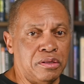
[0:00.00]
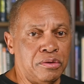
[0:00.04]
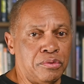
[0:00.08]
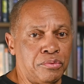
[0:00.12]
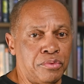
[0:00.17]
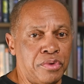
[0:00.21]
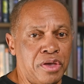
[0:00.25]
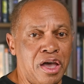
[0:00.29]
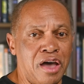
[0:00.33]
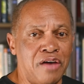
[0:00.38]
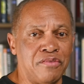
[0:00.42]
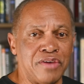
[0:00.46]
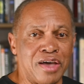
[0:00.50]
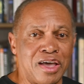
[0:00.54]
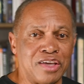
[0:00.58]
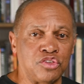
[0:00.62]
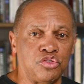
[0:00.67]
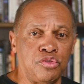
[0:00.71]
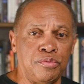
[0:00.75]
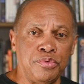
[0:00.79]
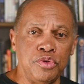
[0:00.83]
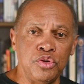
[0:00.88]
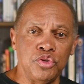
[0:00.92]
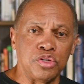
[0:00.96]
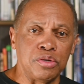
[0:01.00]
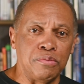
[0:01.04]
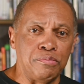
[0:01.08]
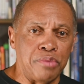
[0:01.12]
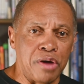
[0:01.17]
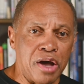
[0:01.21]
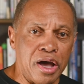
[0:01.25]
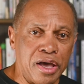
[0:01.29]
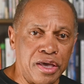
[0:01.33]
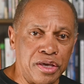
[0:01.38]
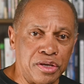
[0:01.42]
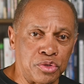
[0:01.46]
We have attribution
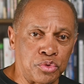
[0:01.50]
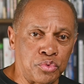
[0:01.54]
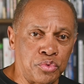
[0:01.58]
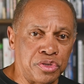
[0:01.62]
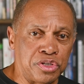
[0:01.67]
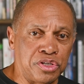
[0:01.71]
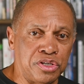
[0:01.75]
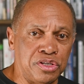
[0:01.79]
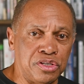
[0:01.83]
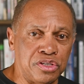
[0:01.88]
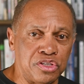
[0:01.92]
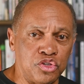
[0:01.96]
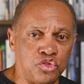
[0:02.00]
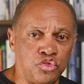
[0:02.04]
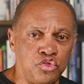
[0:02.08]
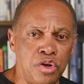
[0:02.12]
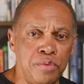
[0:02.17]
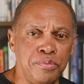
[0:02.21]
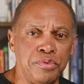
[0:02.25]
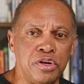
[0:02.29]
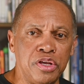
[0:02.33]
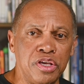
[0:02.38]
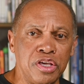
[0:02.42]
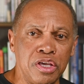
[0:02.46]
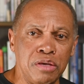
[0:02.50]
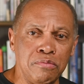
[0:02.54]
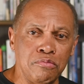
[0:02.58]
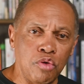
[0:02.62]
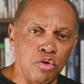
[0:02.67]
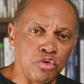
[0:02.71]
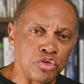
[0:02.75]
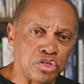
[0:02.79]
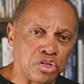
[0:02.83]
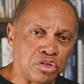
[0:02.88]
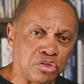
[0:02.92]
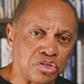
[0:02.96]
bias, which is attributing
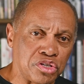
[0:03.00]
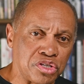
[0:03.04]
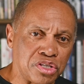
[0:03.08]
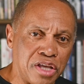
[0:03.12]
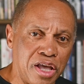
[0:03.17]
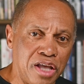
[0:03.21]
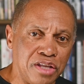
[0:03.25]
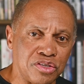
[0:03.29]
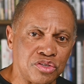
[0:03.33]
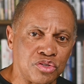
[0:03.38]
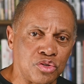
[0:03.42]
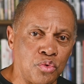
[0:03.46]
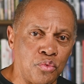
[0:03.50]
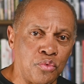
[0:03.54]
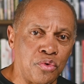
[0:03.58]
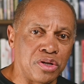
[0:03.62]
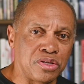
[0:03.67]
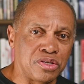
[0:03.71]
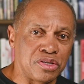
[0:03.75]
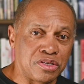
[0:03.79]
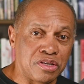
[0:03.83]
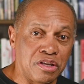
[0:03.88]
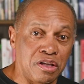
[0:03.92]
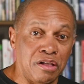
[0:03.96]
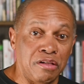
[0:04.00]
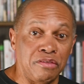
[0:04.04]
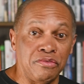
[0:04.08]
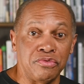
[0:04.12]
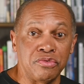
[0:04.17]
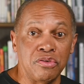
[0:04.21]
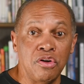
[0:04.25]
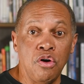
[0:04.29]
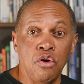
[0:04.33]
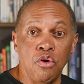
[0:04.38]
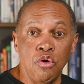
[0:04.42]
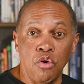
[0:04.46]
emotional states to
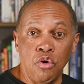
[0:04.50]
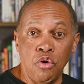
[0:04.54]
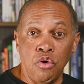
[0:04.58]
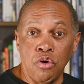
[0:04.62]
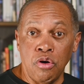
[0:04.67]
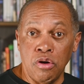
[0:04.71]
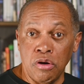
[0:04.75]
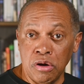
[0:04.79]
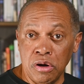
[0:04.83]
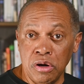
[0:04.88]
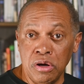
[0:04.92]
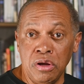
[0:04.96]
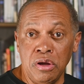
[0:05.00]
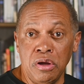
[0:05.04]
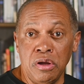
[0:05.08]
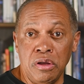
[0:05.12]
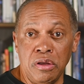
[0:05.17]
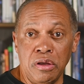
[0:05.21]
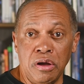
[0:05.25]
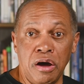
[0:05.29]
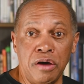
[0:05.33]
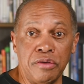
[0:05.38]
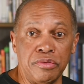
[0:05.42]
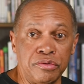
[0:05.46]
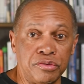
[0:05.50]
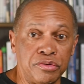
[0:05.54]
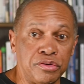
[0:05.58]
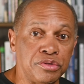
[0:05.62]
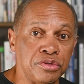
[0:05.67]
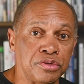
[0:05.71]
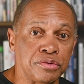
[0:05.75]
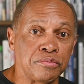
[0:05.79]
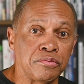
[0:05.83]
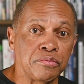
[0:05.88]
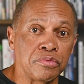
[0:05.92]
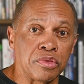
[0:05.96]
oneself or others